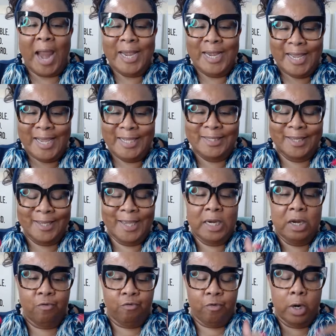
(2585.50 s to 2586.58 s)
need to get
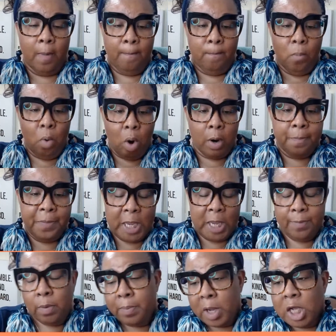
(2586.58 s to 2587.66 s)
in front of more
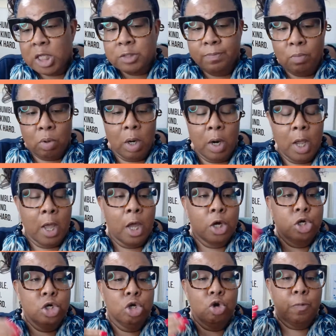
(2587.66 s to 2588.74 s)
people because more
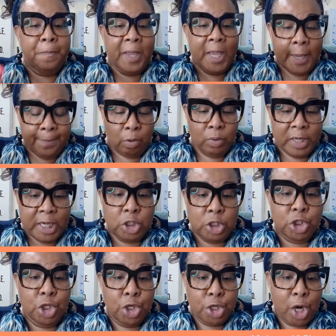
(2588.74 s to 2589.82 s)
new people need
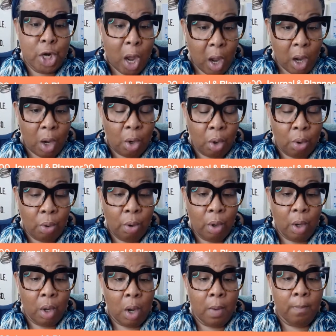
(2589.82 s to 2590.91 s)
to know
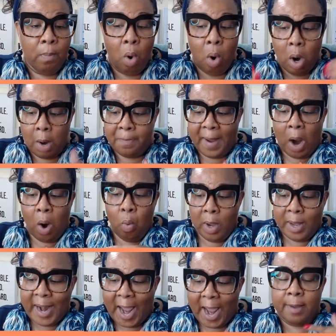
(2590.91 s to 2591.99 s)
more about
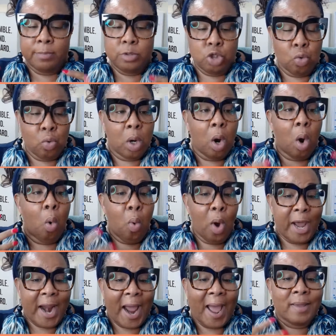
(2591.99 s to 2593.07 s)
what I am doing or
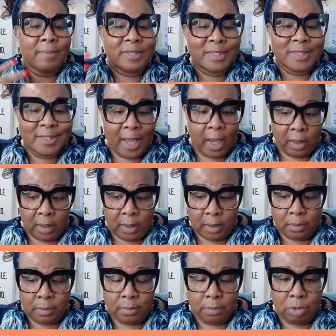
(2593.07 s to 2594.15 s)
what I am selling.
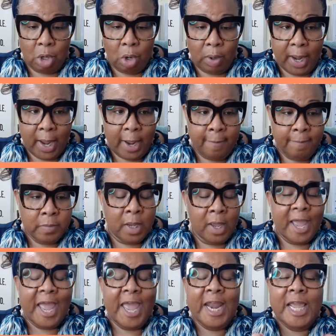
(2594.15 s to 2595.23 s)
Okay.
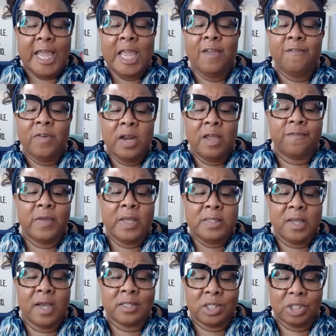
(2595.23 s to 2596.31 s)
And even if it
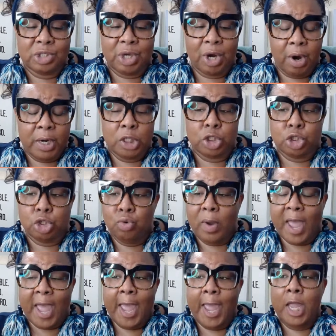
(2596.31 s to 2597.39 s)
doesn't turn into
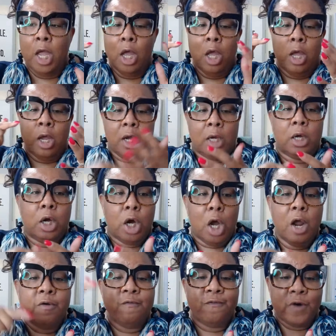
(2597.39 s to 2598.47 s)
a
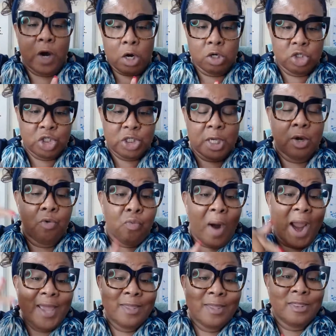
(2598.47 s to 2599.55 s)
conversion
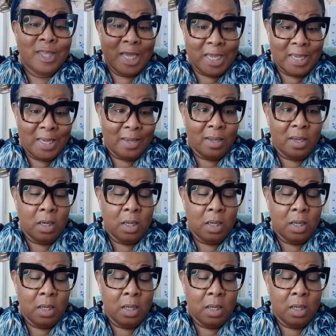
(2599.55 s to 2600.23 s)
right then,